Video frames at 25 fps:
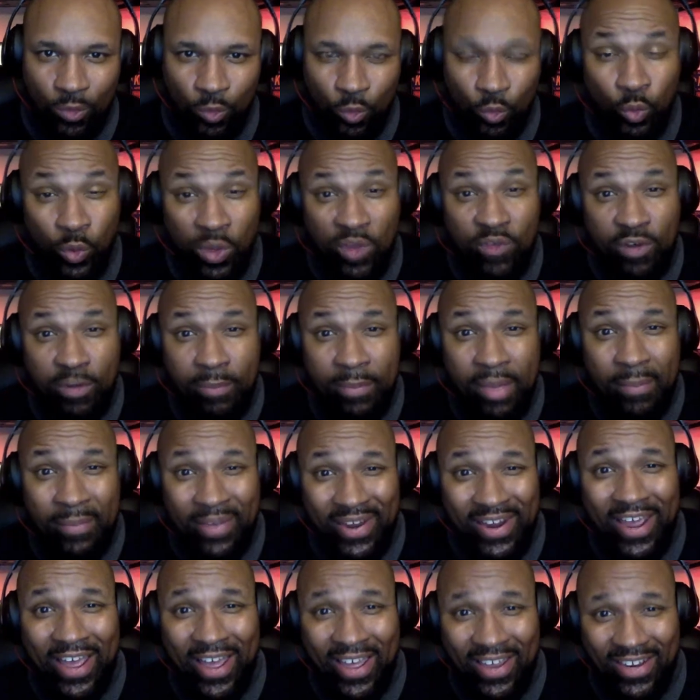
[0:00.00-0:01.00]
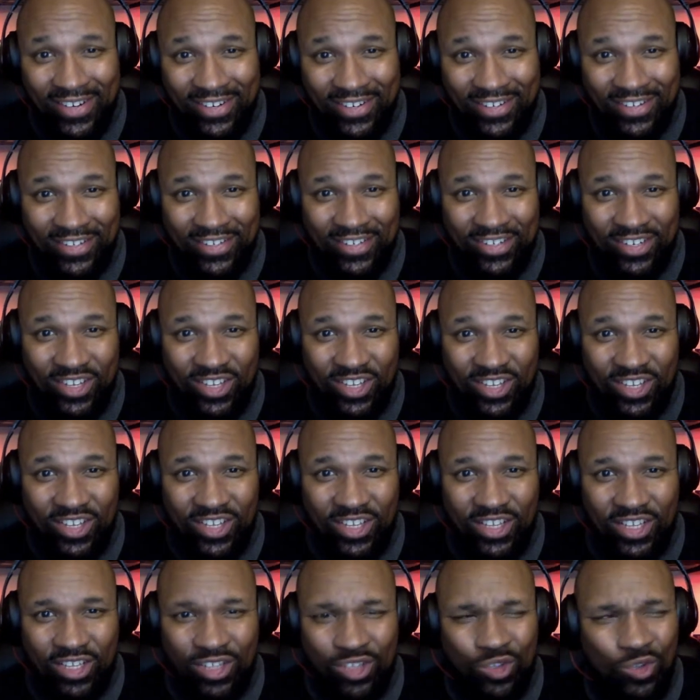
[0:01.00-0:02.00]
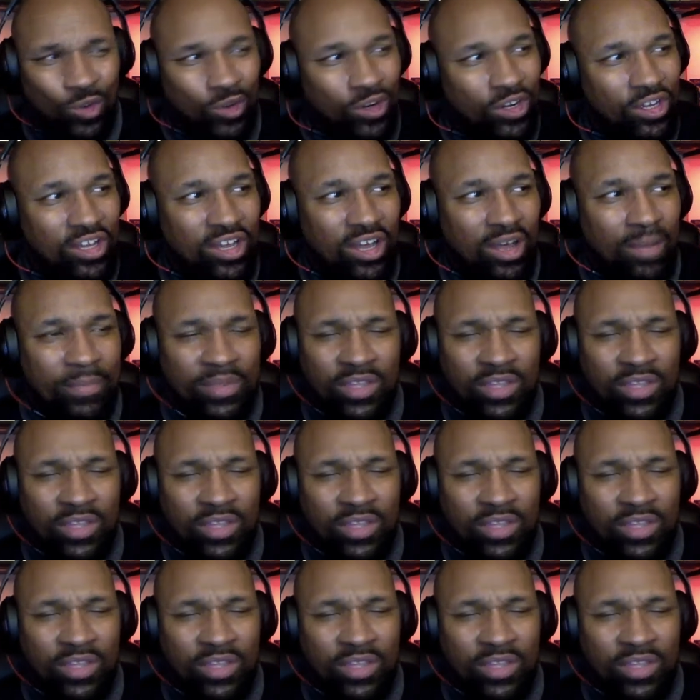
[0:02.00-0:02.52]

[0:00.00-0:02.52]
We remember that. You want to come,